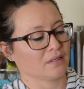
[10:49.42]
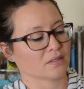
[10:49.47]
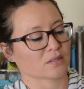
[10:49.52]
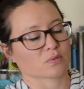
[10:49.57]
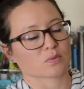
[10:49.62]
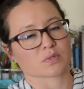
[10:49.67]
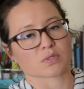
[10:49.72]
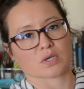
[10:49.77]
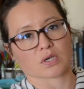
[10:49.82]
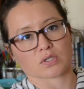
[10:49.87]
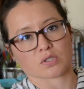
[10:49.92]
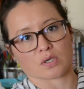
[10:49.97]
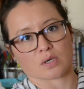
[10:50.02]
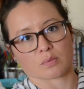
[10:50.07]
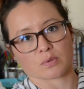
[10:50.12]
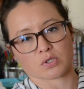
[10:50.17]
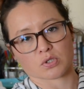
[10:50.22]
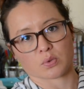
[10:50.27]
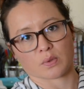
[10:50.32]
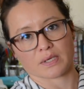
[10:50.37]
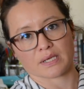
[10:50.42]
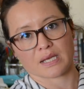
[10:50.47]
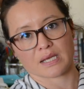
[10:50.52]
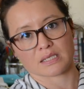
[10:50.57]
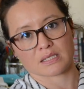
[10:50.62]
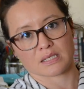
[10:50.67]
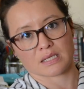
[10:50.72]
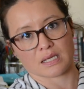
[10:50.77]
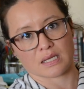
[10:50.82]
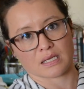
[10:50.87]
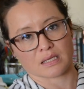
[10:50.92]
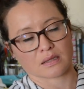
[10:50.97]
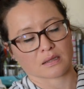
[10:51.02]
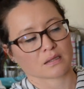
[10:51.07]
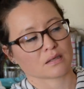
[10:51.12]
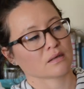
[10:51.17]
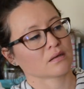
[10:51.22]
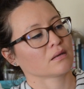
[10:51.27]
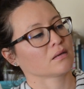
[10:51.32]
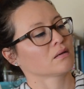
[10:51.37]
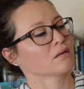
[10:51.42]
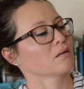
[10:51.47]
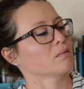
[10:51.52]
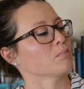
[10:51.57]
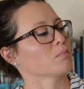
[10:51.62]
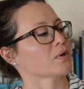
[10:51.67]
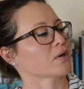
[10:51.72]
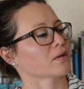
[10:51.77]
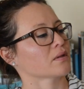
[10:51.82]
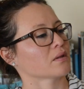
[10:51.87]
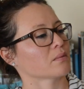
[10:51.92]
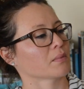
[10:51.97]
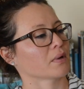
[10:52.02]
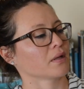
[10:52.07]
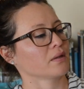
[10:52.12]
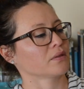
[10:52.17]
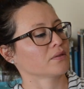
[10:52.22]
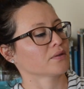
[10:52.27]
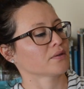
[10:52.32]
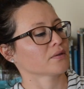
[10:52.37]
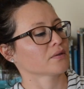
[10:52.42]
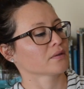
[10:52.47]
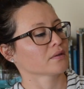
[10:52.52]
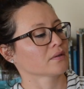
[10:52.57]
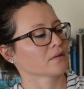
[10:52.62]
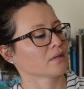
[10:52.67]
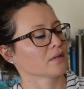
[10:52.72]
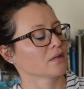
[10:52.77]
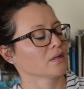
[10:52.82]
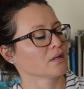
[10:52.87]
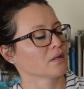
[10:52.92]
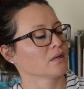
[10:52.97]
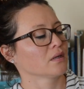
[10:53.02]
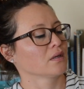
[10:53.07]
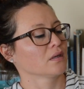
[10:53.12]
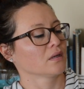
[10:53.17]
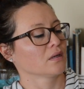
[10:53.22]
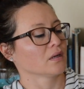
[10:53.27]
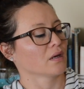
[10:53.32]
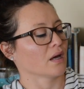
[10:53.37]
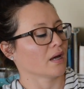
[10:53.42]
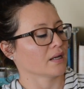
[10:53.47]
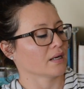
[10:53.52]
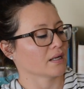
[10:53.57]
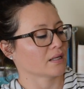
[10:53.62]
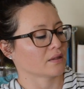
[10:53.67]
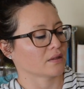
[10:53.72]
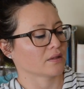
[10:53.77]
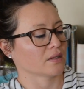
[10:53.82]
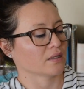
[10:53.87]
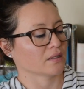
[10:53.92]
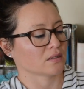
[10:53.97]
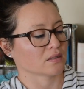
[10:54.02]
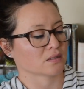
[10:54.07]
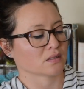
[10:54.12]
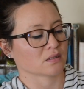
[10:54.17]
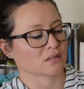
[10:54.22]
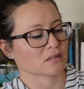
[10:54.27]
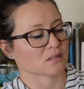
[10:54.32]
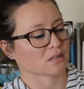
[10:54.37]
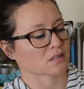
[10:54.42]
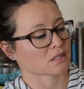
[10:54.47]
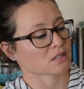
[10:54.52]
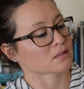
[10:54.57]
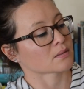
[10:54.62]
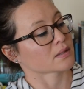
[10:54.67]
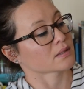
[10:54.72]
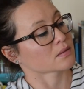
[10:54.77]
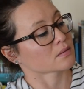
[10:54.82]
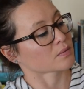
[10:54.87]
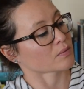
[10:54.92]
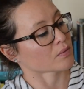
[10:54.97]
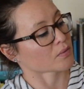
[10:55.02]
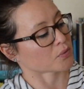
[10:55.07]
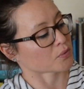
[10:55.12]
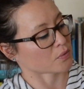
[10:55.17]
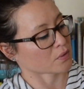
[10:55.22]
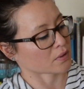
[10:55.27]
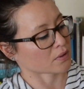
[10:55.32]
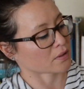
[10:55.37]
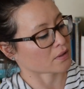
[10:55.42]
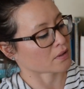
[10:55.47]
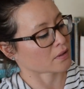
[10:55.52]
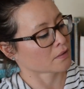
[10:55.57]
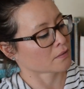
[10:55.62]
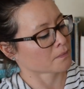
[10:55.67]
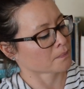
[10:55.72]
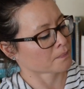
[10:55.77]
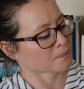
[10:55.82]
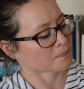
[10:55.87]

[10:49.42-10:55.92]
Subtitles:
This was October 2018, Book of the Month. And I think this is a suspenseful thriller.